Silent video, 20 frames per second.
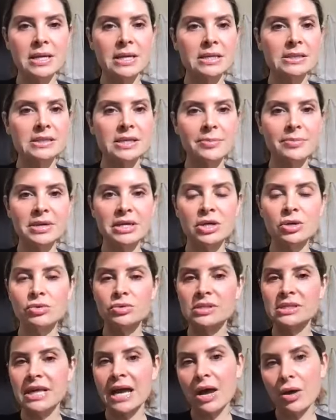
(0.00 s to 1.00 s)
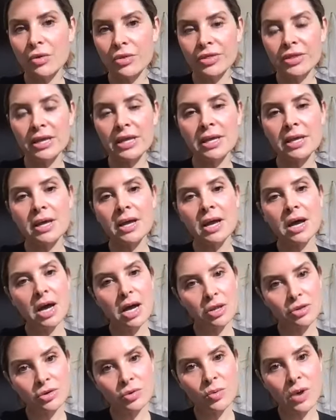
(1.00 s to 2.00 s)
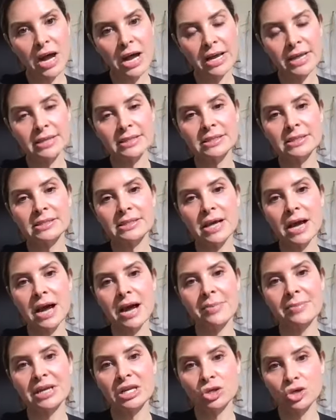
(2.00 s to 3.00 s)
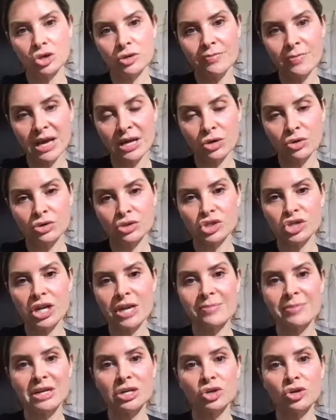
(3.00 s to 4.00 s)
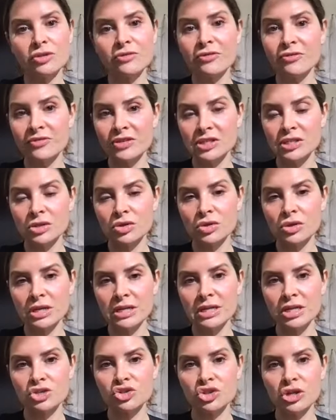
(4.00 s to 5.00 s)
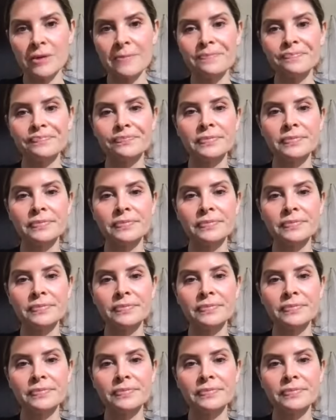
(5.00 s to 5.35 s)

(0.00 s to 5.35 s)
somebody who's healthy, otherwise in good medical shape, in good physical condition,